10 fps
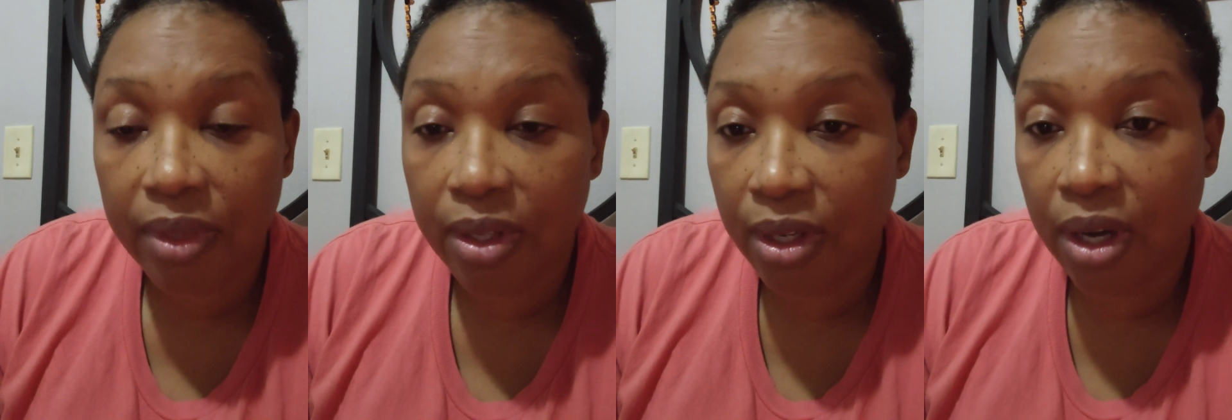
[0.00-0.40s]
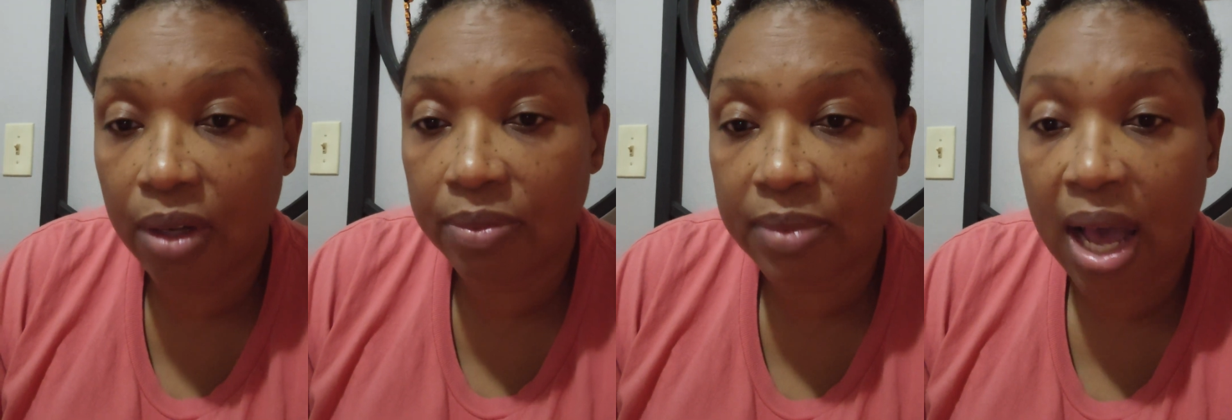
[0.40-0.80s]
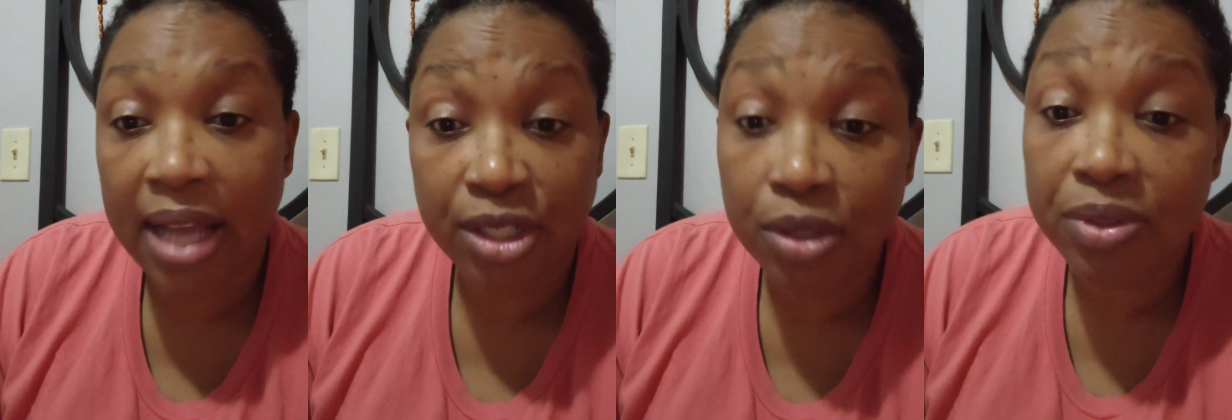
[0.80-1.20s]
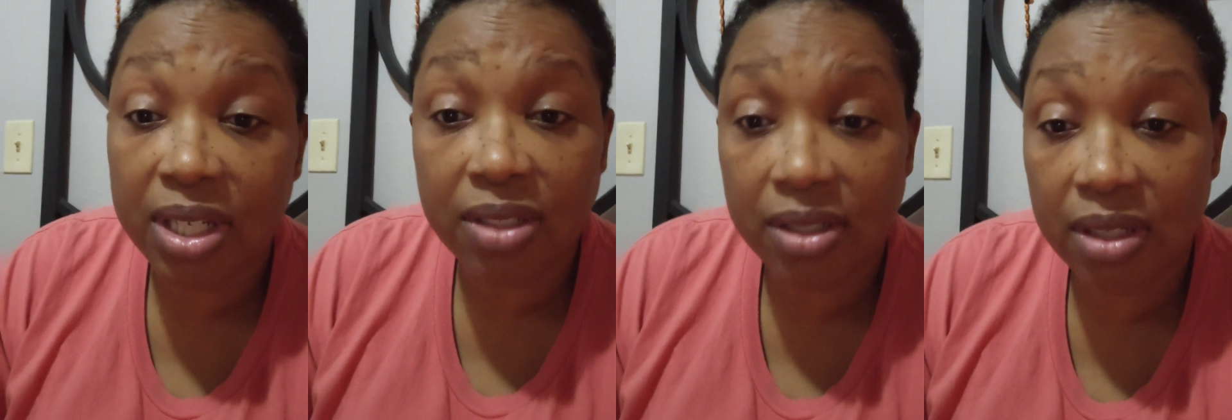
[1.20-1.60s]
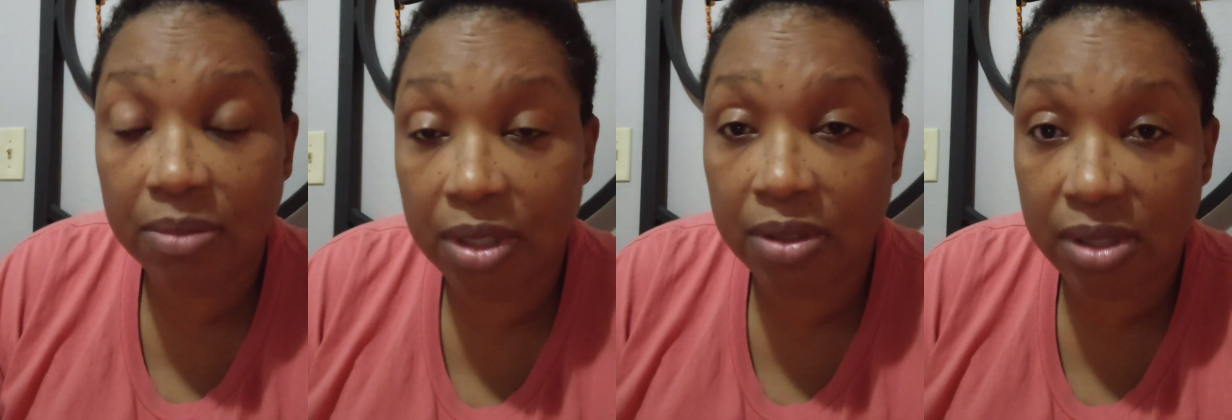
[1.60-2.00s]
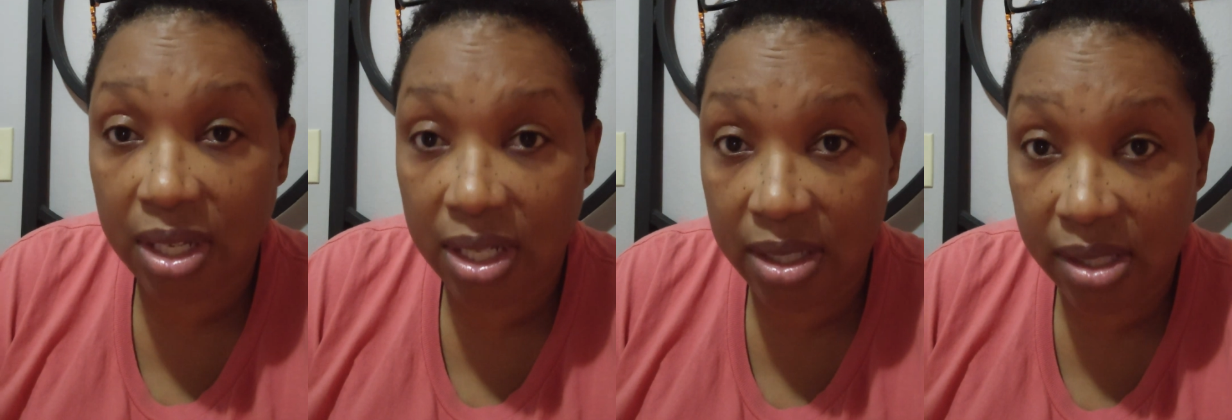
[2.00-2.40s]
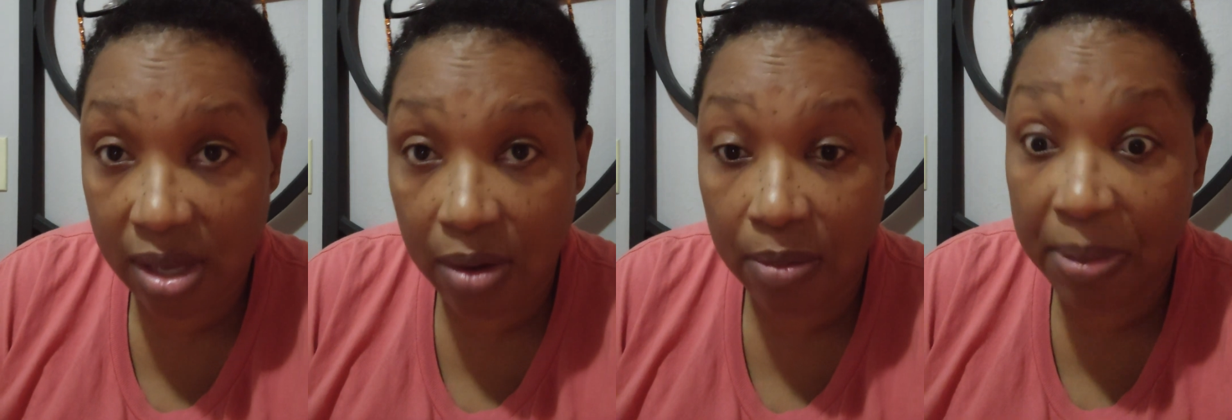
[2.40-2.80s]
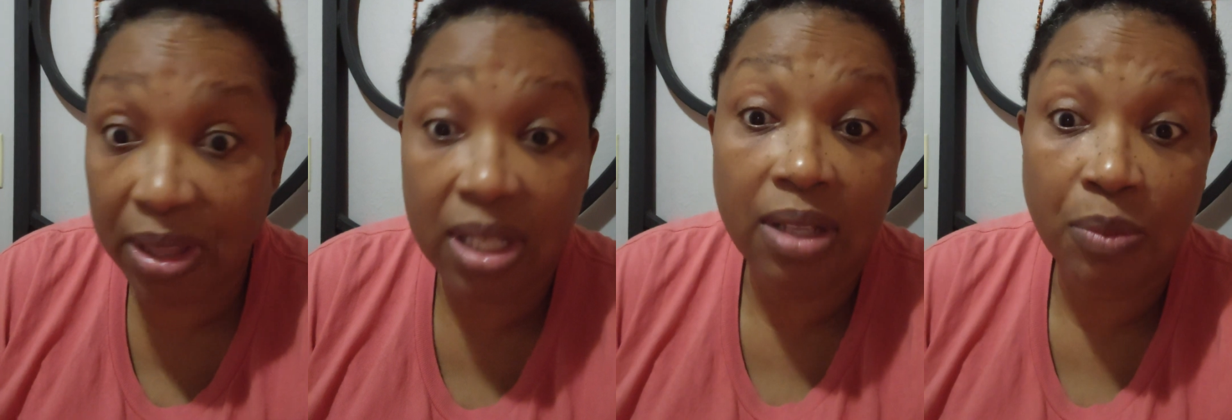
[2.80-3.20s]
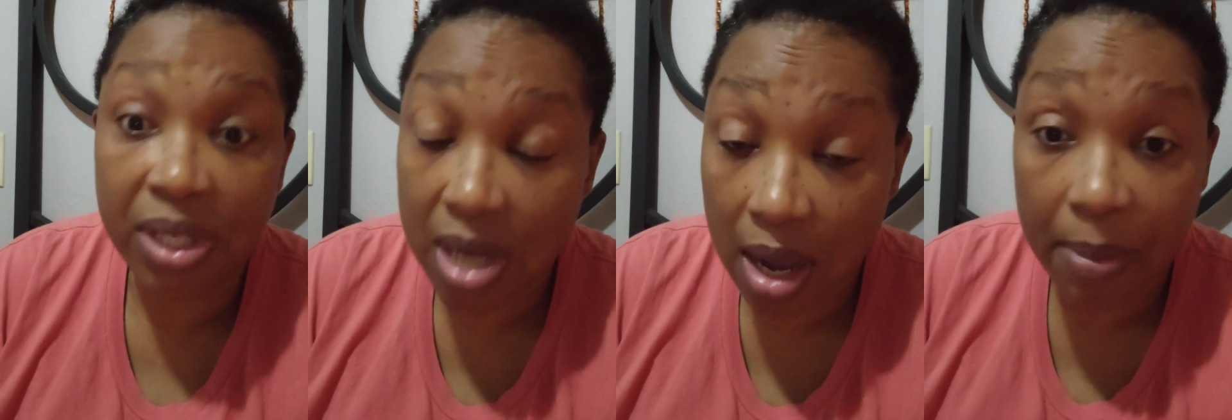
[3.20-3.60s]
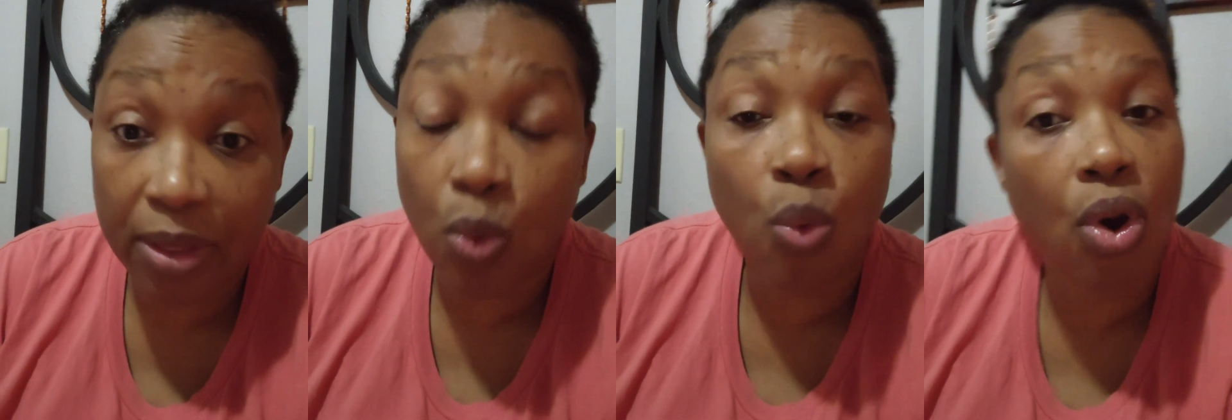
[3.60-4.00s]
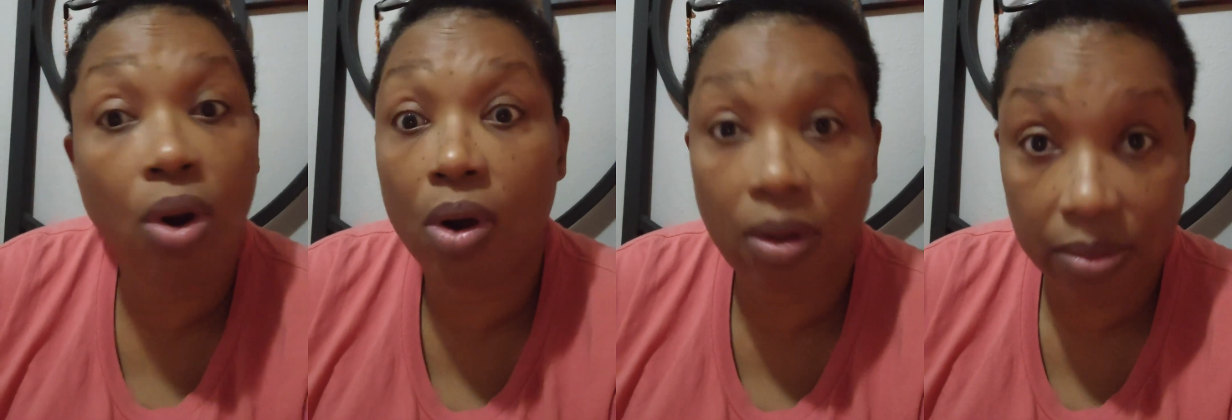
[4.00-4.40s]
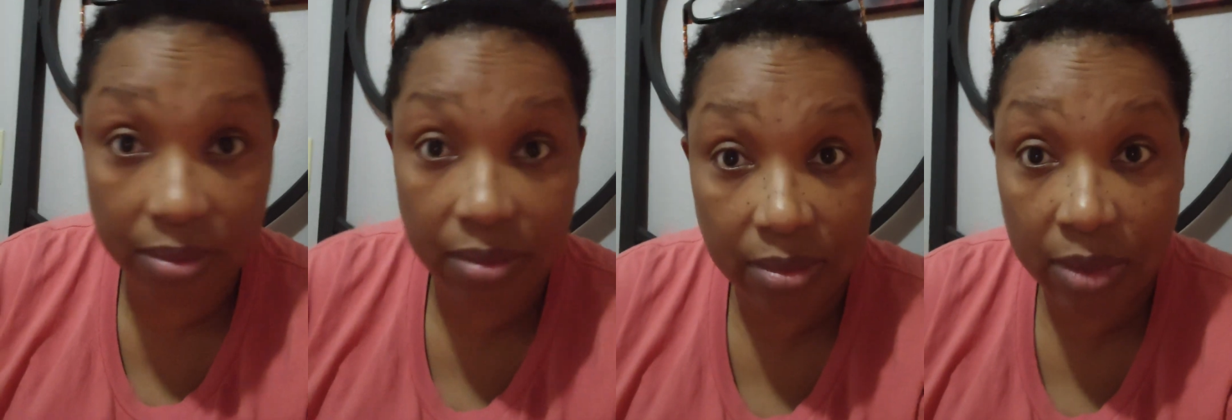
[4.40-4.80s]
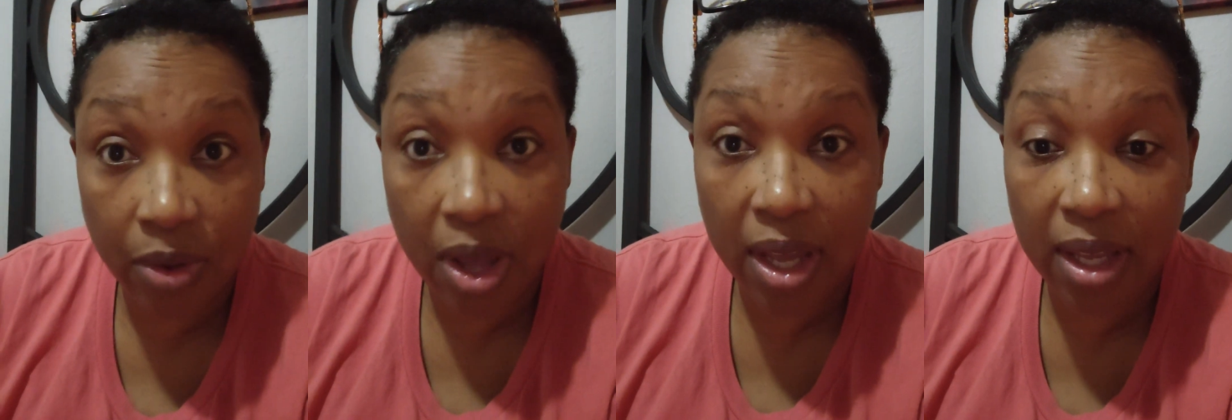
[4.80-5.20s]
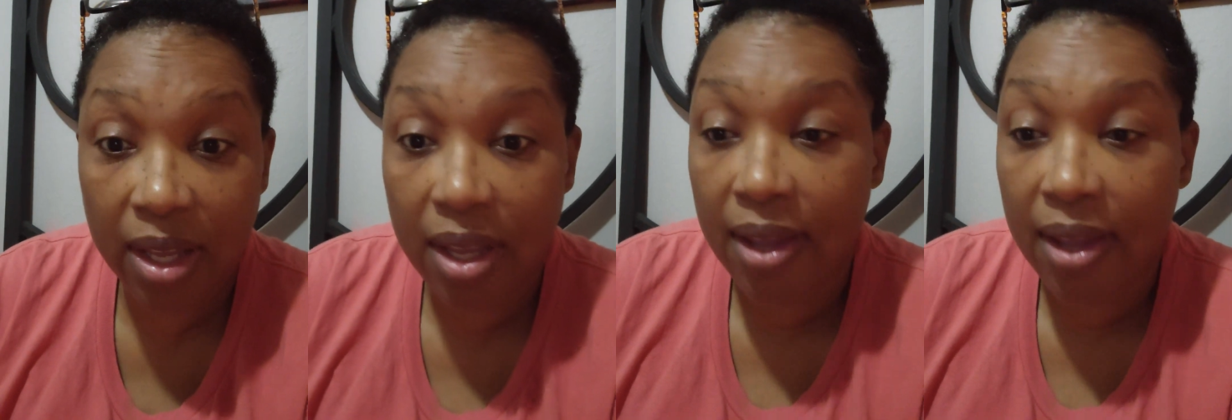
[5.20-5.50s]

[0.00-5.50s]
You know, I do teach them those things. So, but we talk about the world, okay?